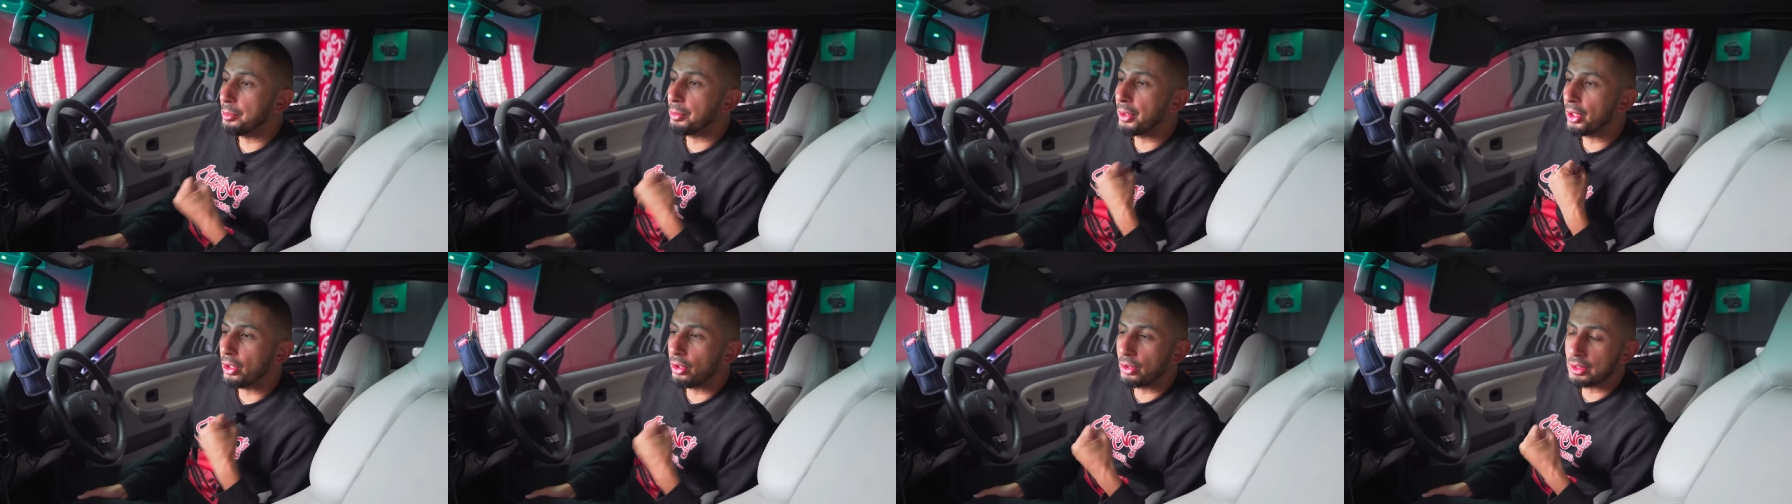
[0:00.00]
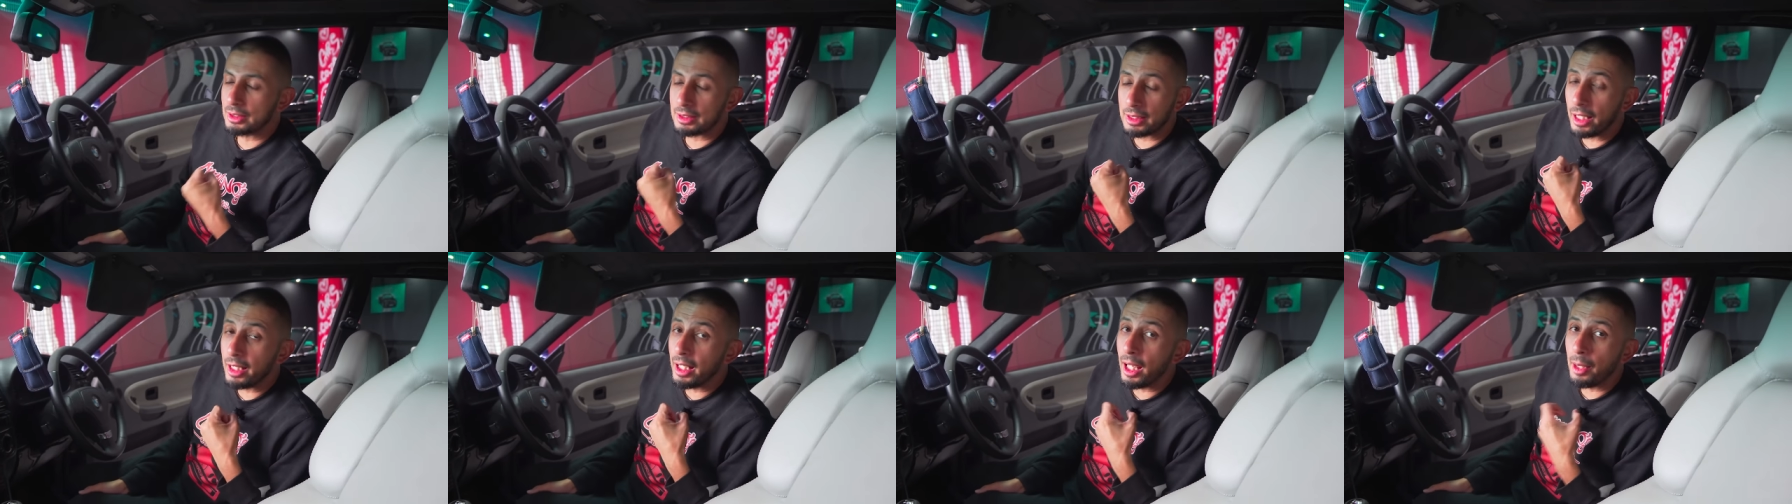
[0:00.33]
because
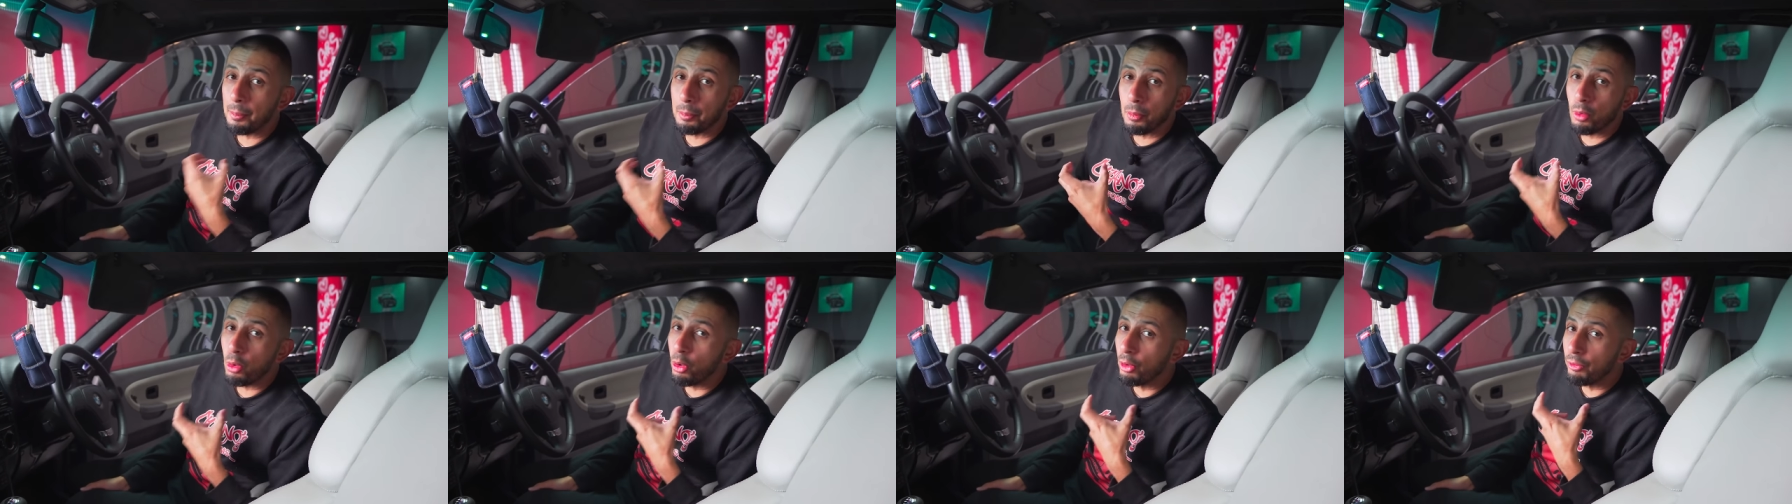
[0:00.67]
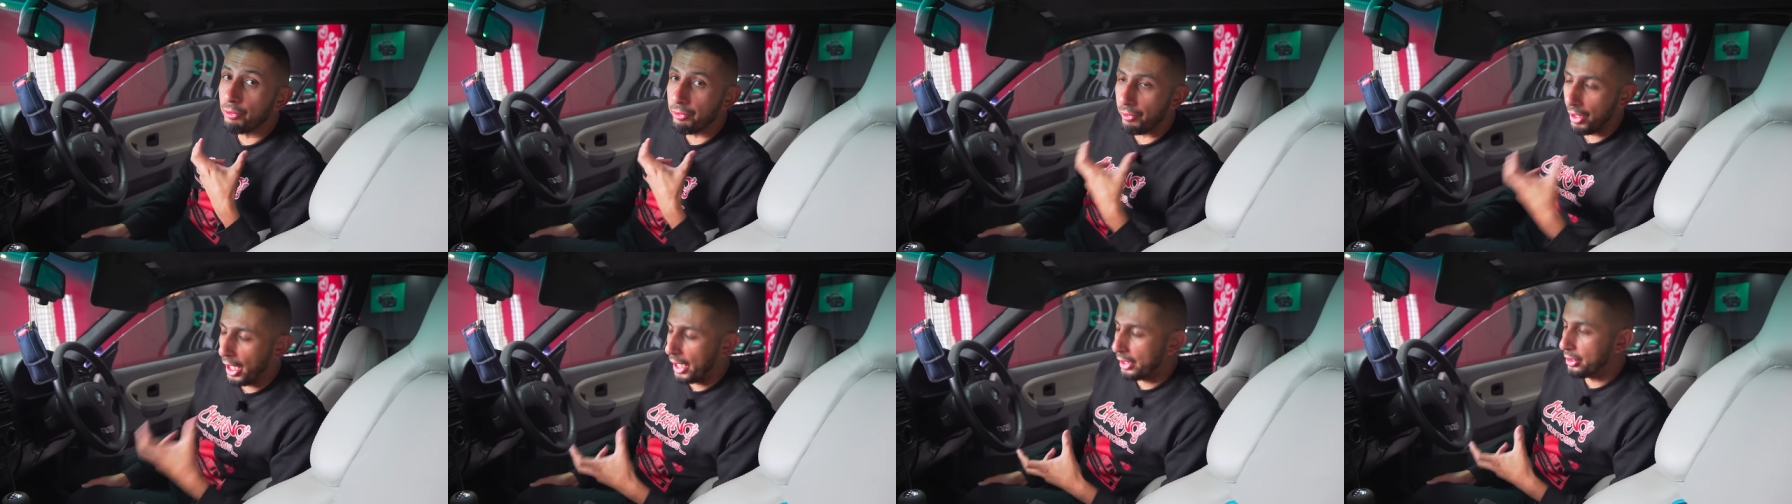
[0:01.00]
they are more
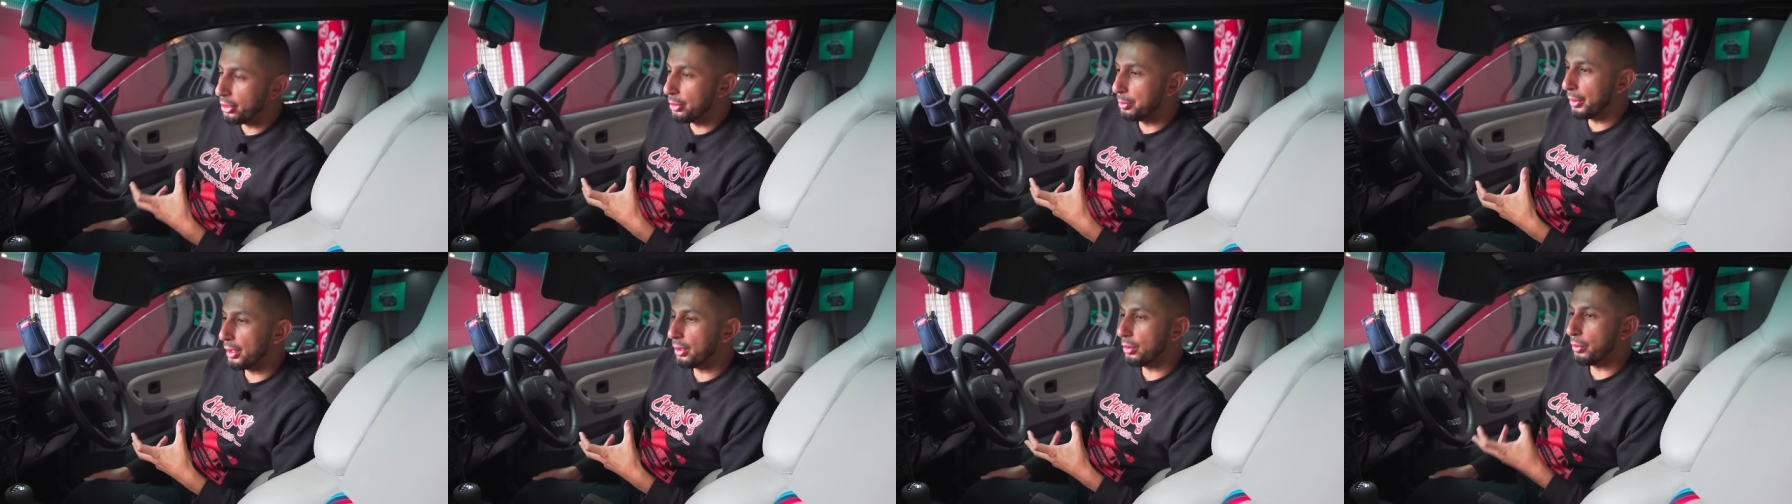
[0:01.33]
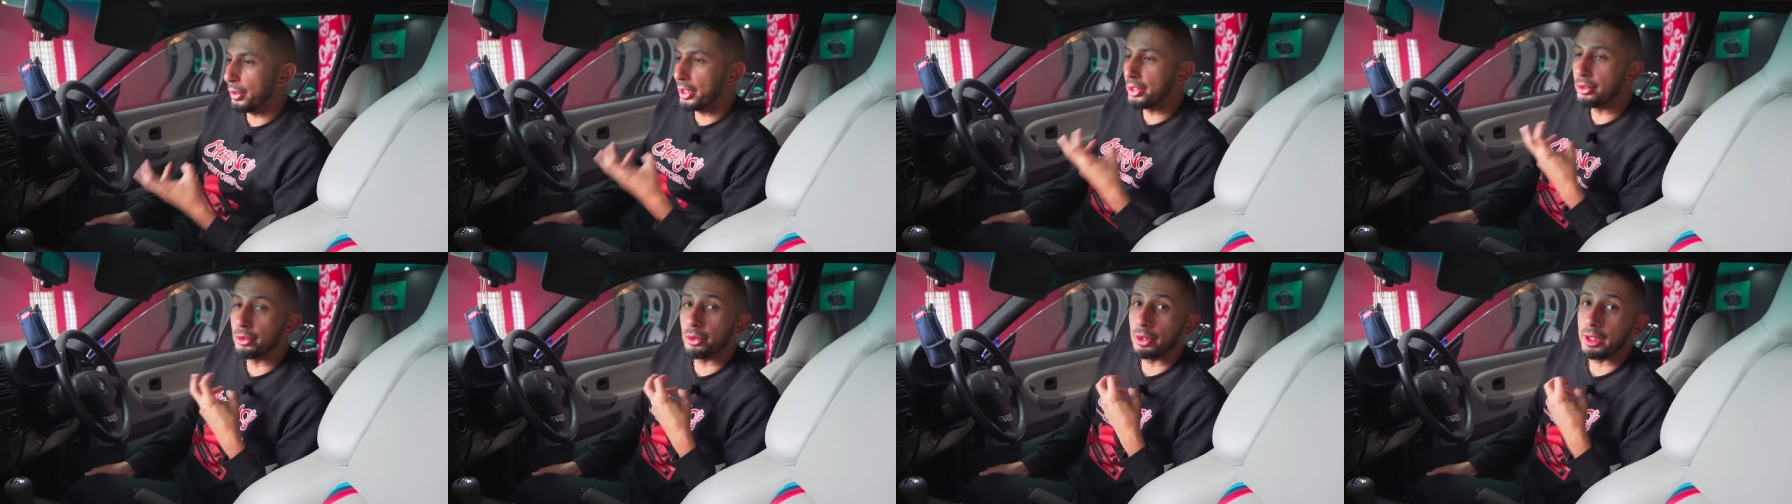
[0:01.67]
valuable
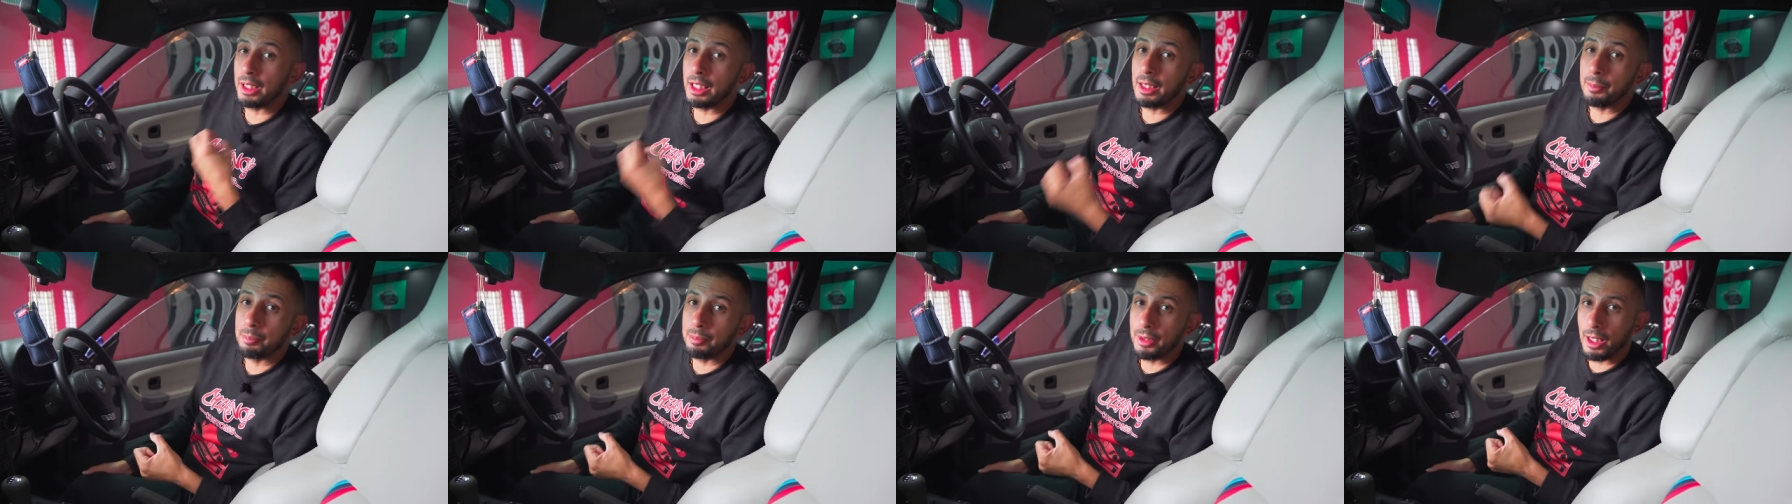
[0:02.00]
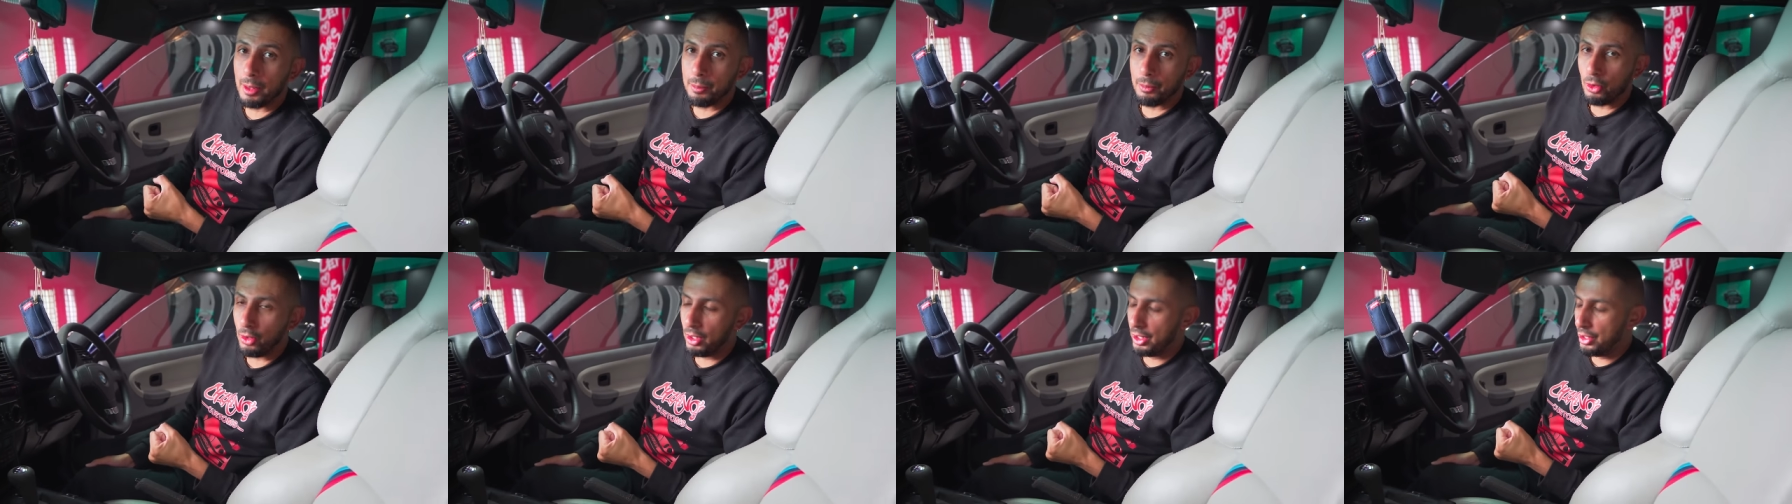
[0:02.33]
when you keep
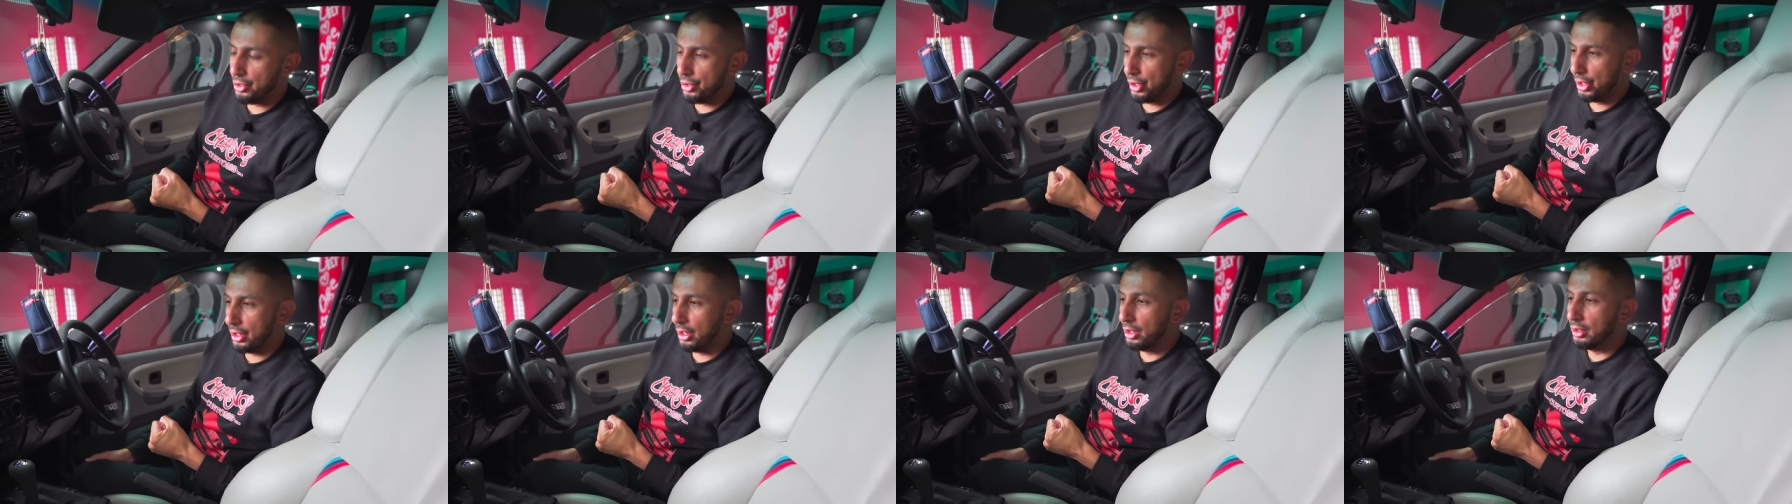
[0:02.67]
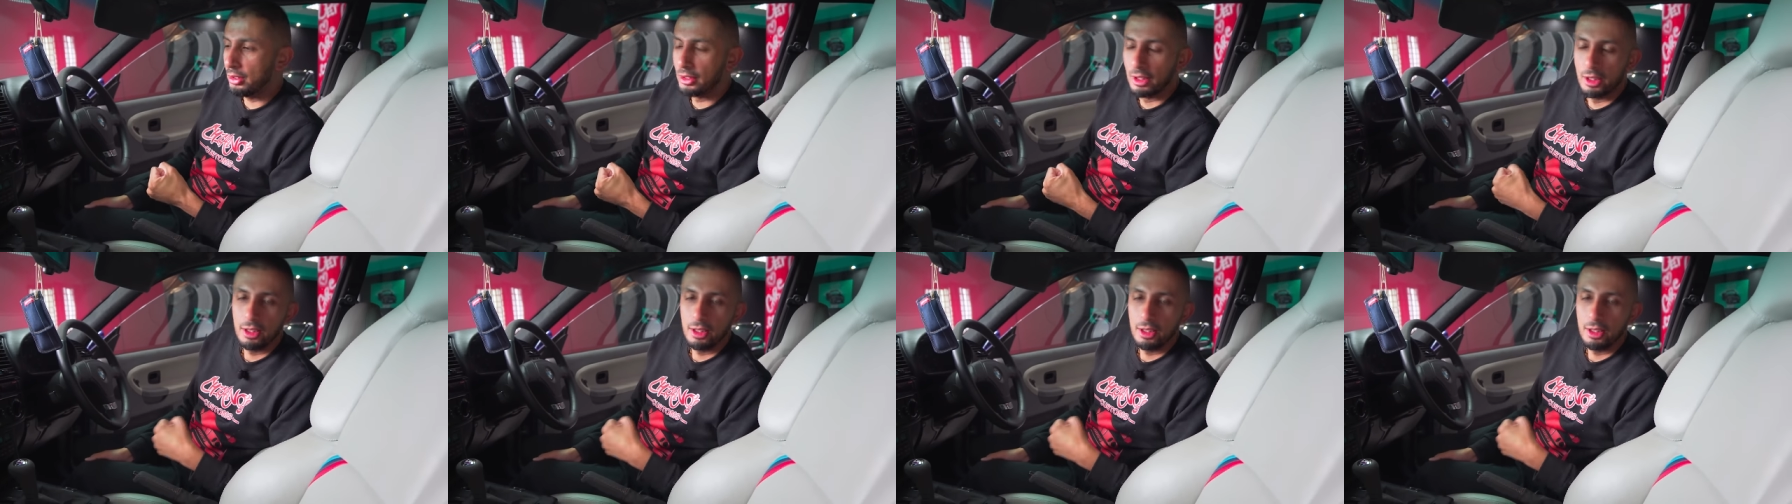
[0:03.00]
them original,